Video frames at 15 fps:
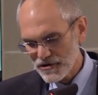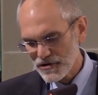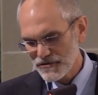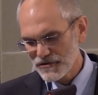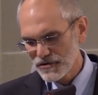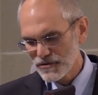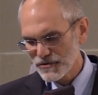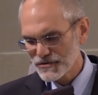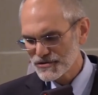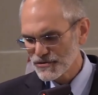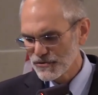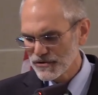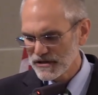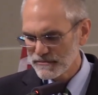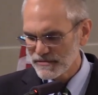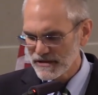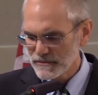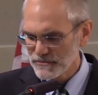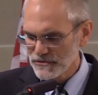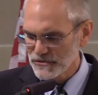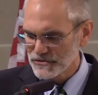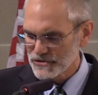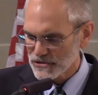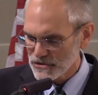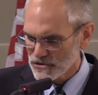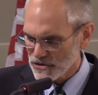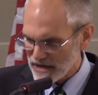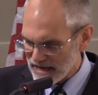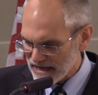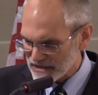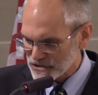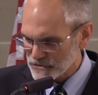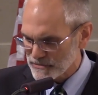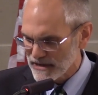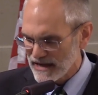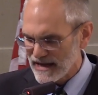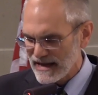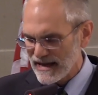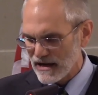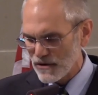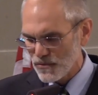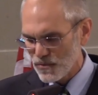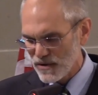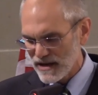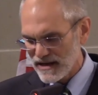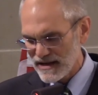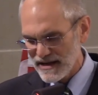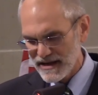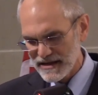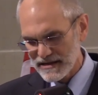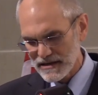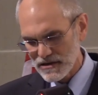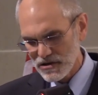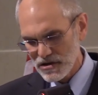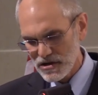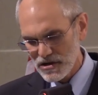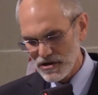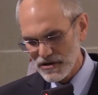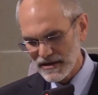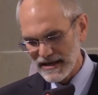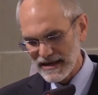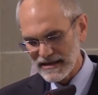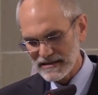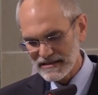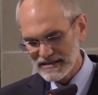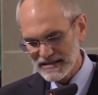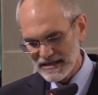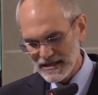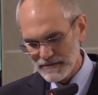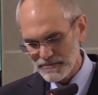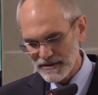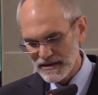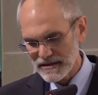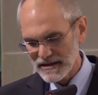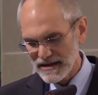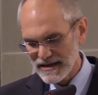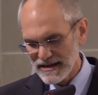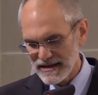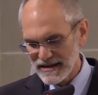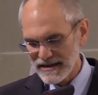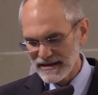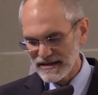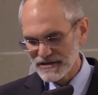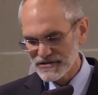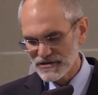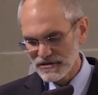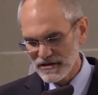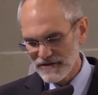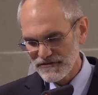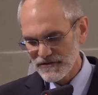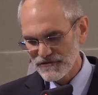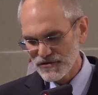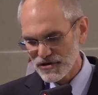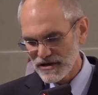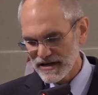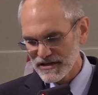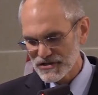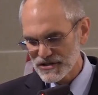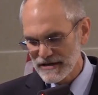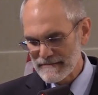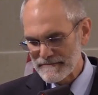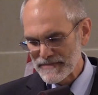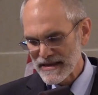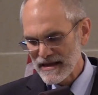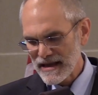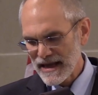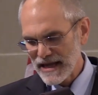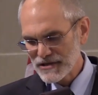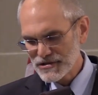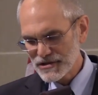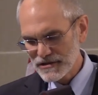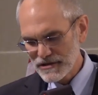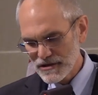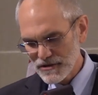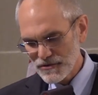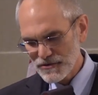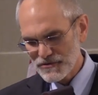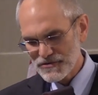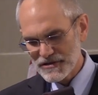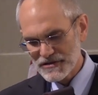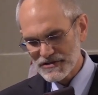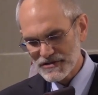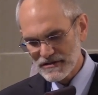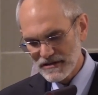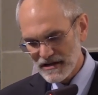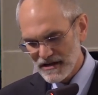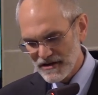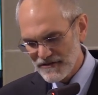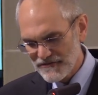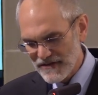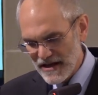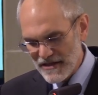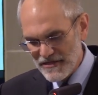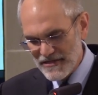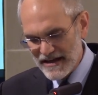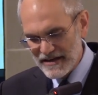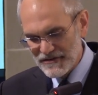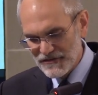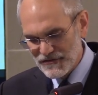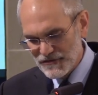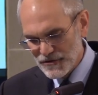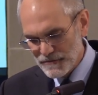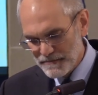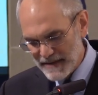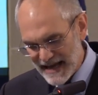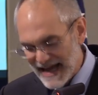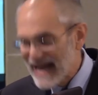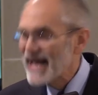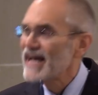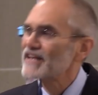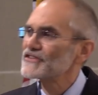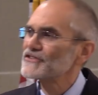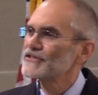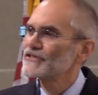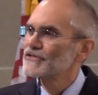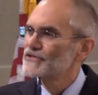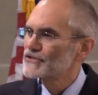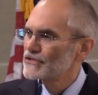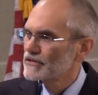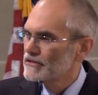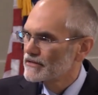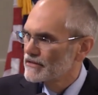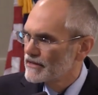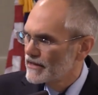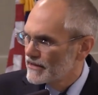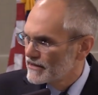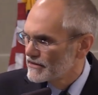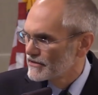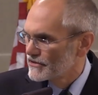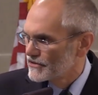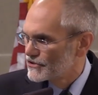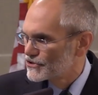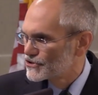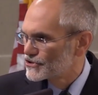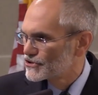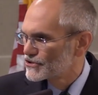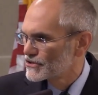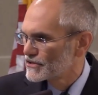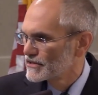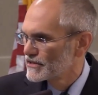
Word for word: with all the Lord's holy people to grasp how wide and long and deep and high is the love of Christ and to know this love that surpasses knowledge.